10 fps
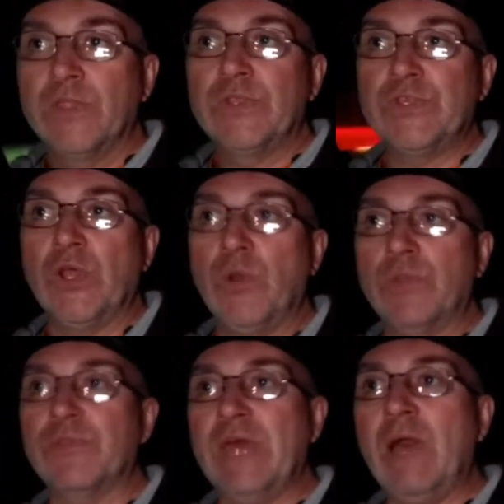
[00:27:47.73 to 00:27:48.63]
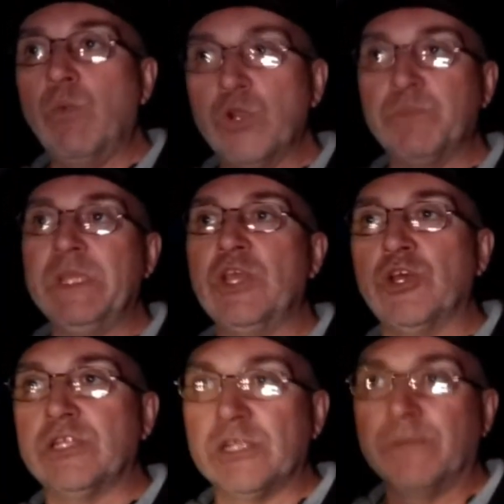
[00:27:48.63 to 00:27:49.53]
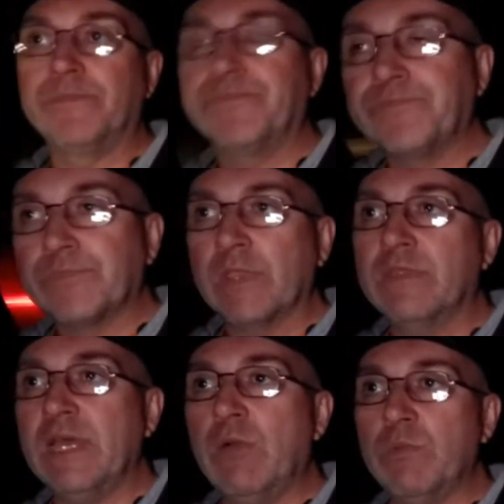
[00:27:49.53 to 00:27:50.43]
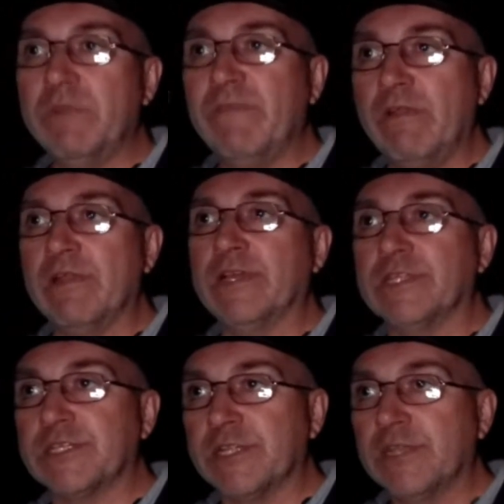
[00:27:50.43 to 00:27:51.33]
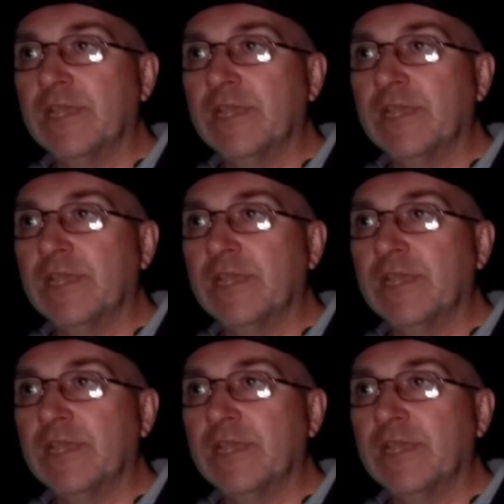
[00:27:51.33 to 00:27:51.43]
So that would be good. That would be very nice